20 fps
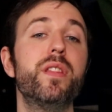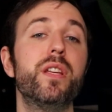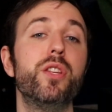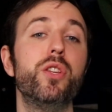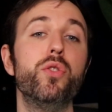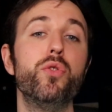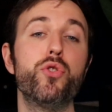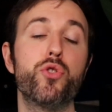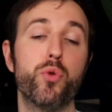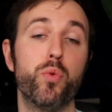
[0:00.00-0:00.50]

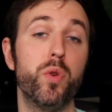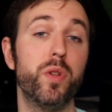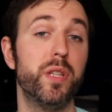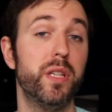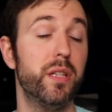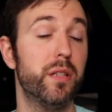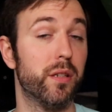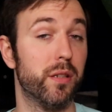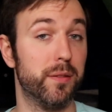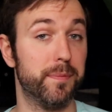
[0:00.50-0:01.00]
than usual
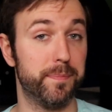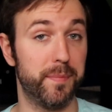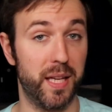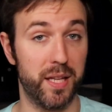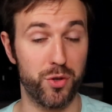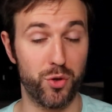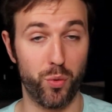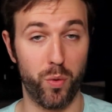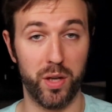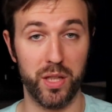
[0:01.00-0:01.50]
year
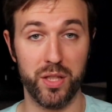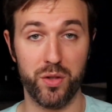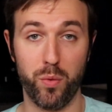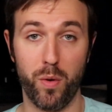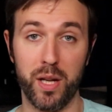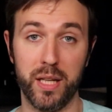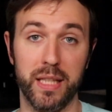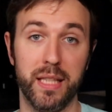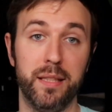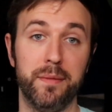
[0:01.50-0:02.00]
in
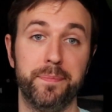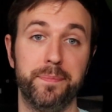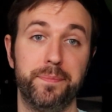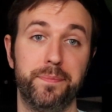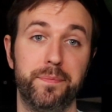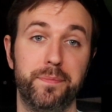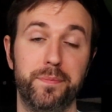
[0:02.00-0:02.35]
2020.